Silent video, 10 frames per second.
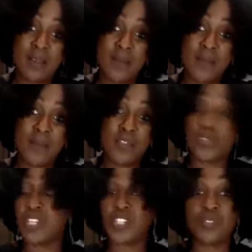traditional
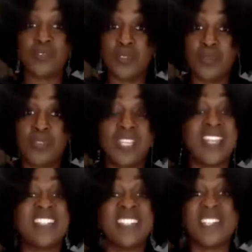foods and
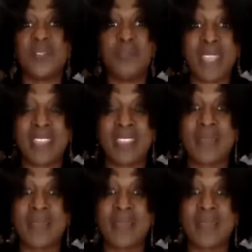still make them